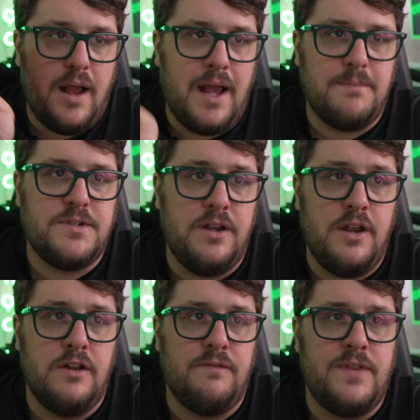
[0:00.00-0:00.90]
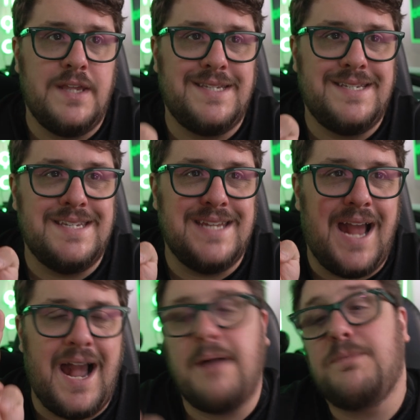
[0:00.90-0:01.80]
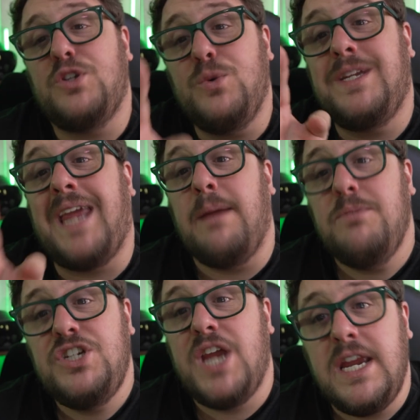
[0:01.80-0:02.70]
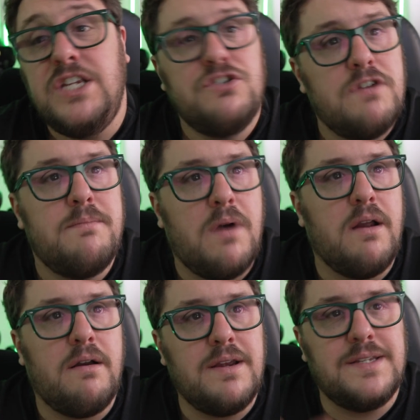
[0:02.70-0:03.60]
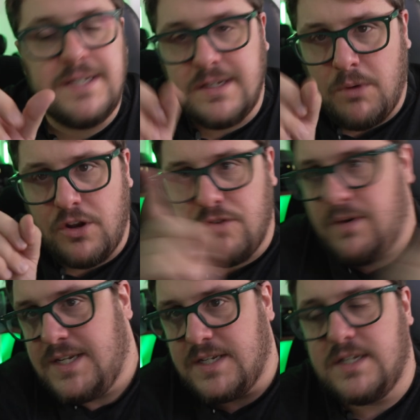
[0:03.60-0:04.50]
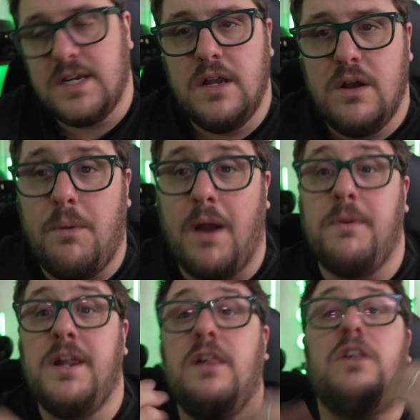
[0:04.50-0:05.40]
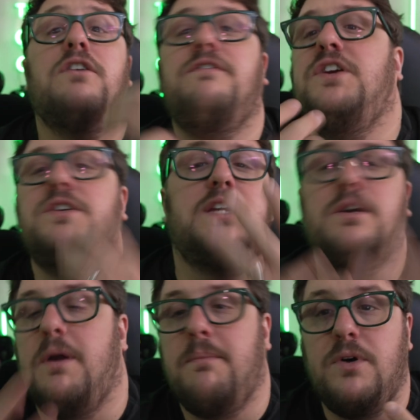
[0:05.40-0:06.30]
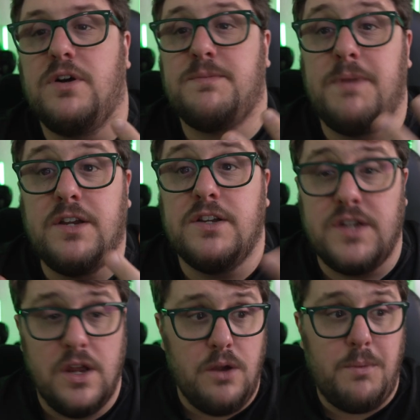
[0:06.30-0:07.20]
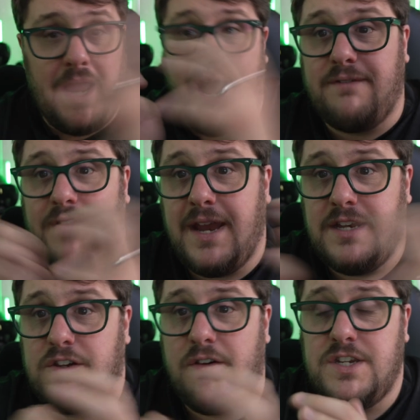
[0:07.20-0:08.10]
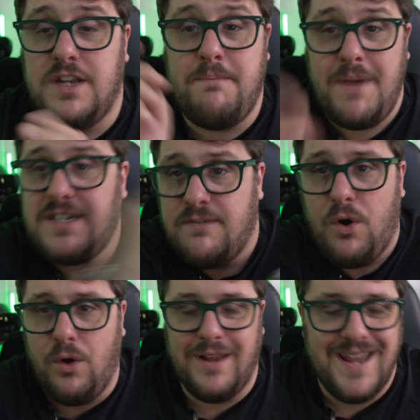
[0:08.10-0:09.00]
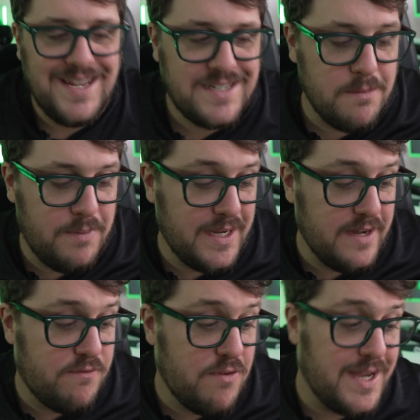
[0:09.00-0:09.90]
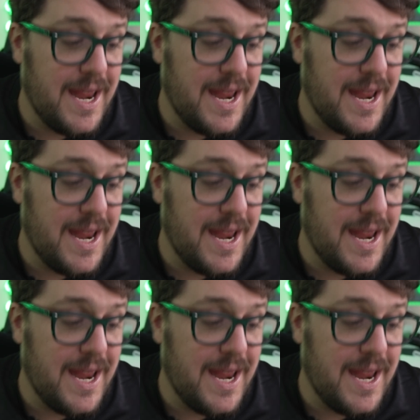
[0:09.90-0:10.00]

Absolutely love this. This is an absolute game changer in my eyes. This is one of the reasons why we love using QuickBooks because we have that integration. And best of all, it's completely free.